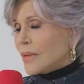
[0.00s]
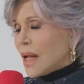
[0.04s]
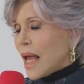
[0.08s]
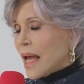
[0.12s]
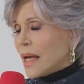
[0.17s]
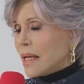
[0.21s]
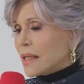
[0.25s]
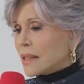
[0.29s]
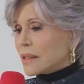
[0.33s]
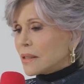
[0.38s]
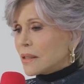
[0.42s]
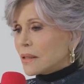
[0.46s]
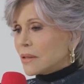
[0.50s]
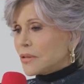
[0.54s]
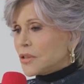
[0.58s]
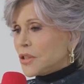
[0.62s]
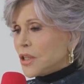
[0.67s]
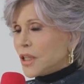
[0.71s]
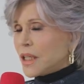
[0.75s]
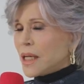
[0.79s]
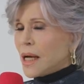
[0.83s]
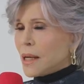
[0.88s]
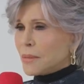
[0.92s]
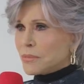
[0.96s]
And she
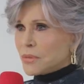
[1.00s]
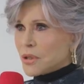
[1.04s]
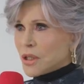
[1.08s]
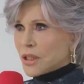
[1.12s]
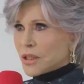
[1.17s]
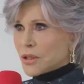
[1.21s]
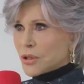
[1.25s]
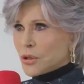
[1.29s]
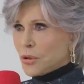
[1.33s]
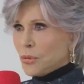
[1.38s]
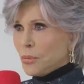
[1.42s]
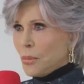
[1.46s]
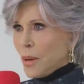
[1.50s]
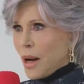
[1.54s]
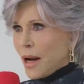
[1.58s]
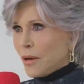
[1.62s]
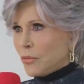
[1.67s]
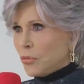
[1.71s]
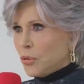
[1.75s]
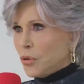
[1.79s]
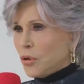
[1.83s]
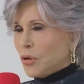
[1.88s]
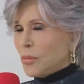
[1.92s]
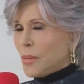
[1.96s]
comes into my
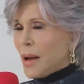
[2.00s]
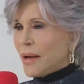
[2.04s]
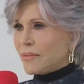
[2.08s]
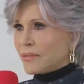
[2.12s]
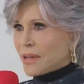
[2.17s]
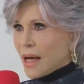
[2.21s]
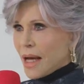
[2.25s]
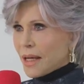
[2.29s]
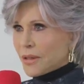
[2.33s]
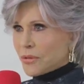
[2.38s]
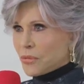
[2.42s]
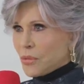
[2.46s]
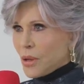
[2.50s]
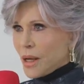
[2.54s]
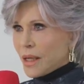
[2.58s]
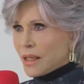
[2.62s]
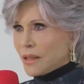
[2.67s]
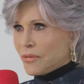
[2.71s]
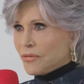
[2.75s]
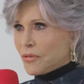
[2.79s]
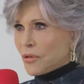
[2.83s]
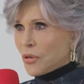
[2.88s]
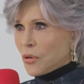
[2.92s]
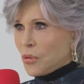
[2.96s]
room. I've gotten ready
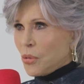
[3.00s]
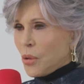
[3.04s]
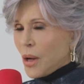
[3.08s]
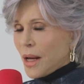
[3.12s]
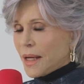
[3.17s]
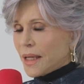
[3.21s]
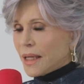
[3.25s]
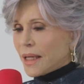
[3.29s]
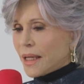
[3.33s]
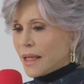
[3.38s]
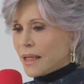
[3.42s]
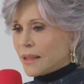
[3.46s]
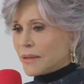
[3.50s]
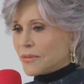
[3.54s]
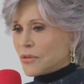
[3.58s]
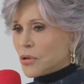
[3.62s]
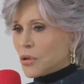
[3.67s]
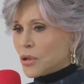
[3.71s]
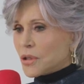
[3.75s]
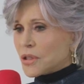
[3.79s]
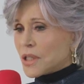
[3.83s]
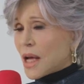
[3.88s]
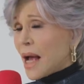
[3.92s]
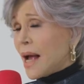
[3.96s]
for the wedding. And, of
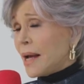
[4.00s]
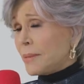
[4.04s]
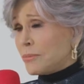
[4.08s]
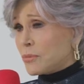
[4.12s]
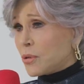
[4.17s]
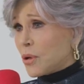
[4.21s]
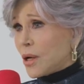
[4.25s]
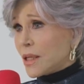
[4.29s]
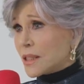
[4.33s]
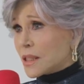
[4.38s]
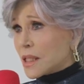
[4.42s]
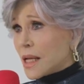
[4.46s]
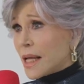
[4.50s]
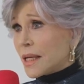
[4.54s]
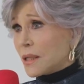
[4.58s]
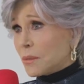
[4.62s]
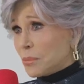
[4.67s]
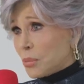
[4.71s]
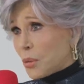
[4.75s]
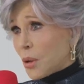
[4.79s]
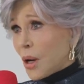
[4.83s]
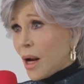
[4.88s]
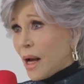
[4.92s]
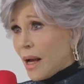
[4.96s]
course, I'm dressed like a
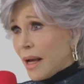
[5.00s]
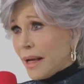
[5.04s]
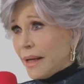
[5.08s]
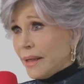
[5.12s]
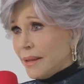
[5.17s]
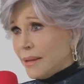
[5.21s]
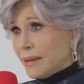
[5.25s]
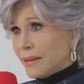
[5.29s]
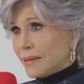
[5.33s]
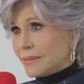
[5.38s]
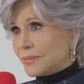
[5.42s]
bride.